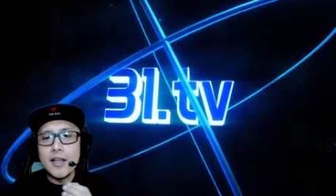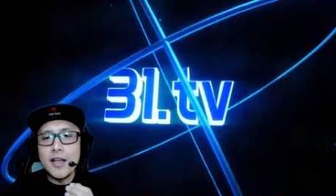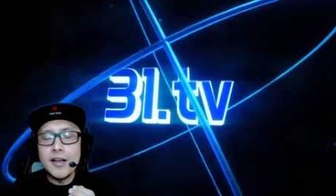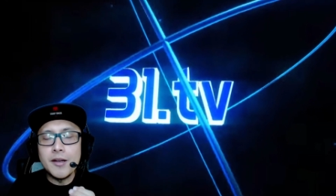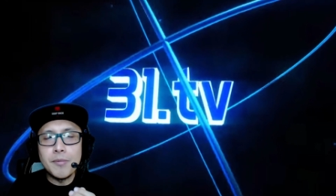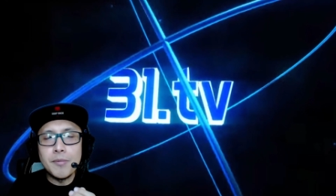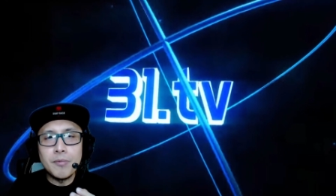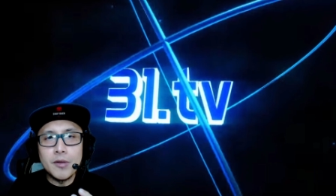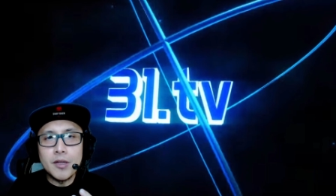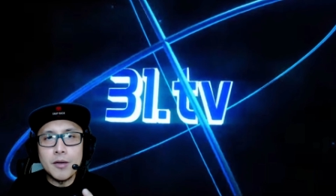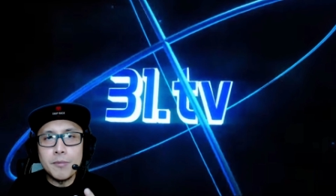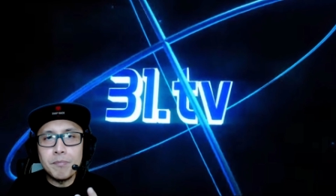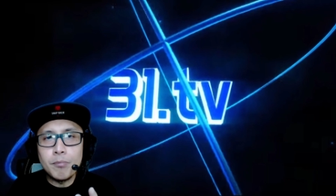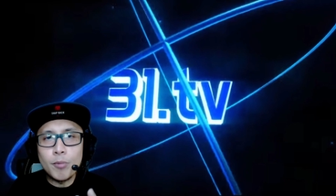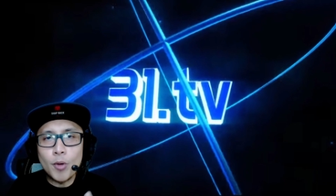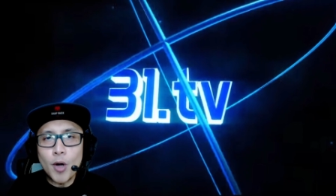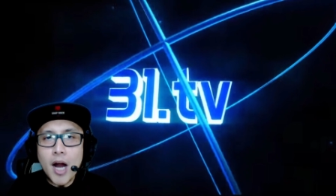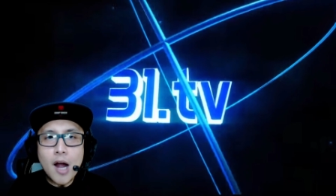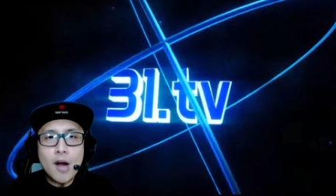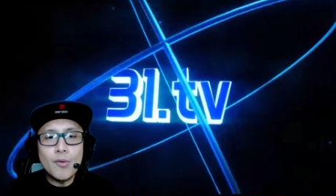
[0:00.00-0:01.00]
and the,
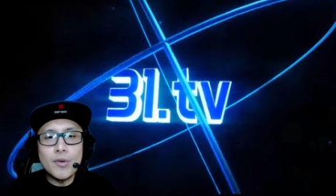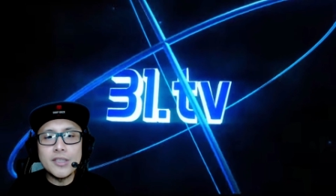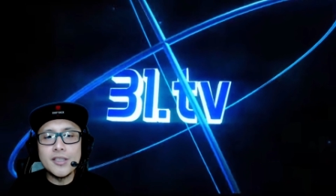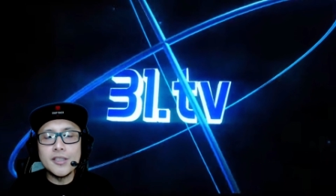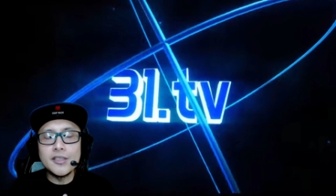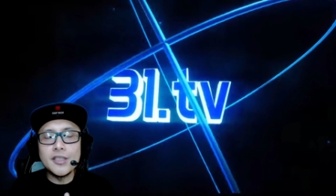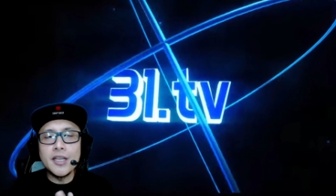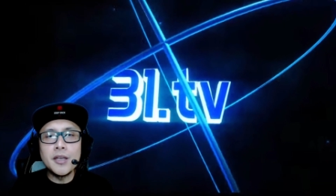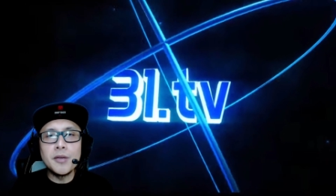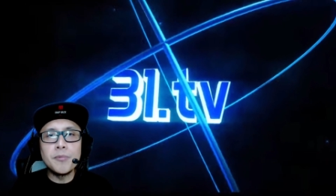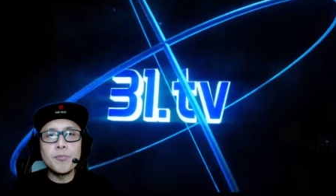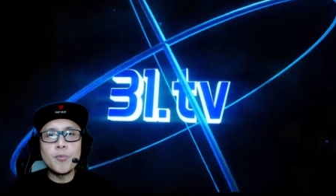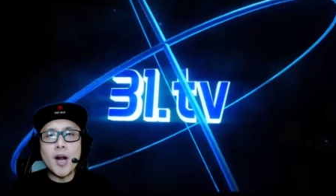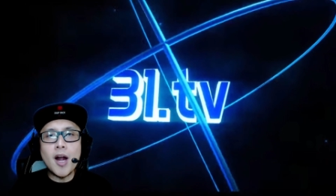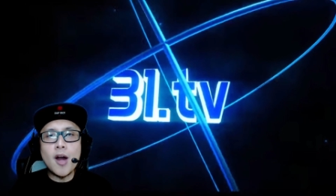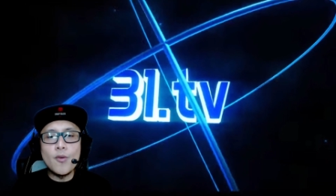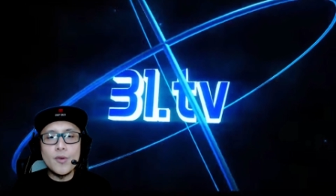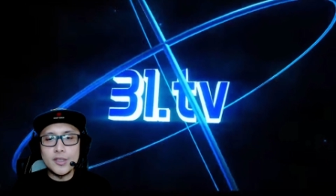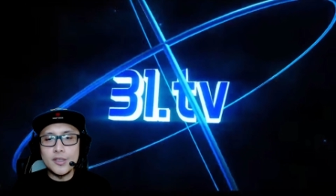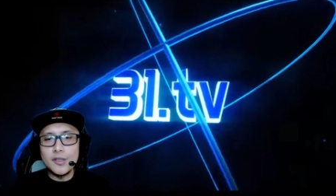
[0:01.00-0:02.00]
prowess, the singing
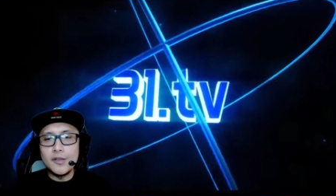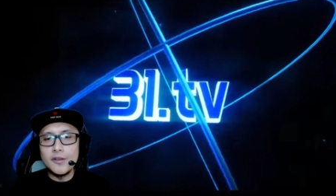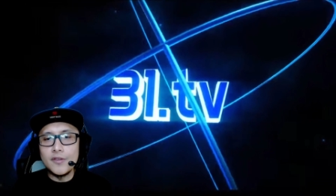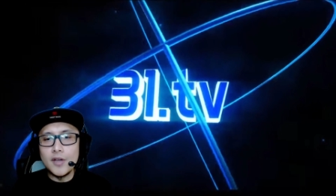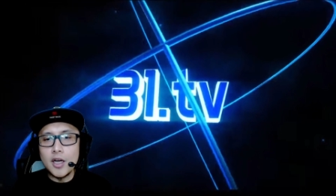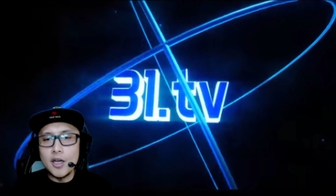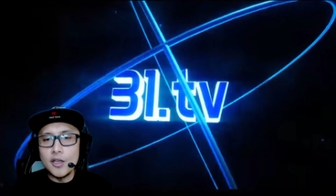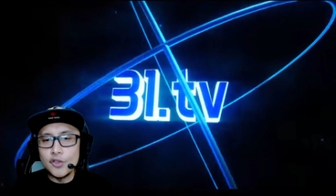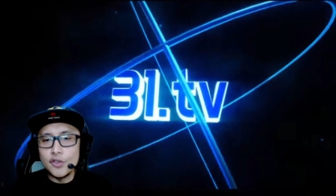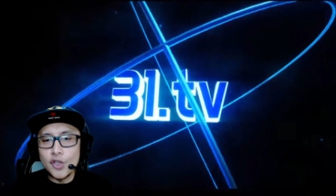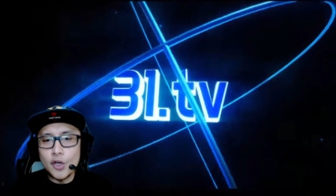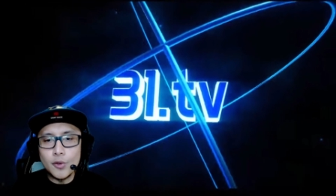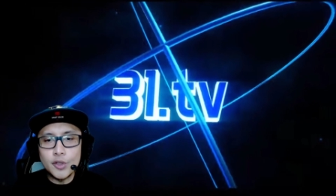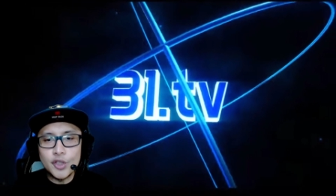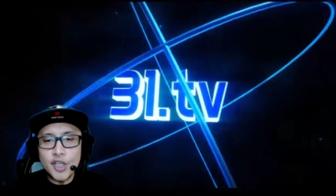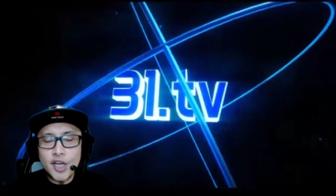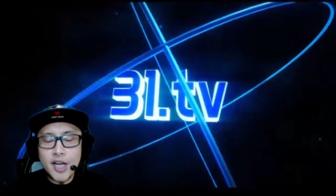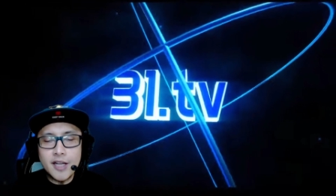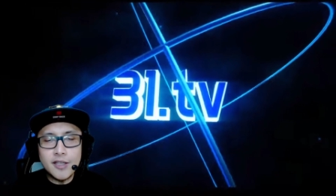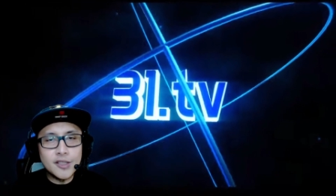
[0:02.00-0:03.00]
prowess of uh, Zhou
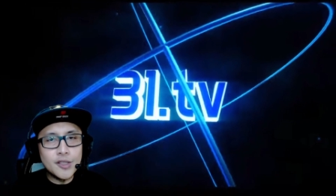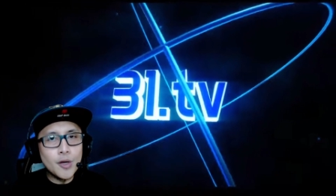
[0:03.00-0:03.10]
Shen.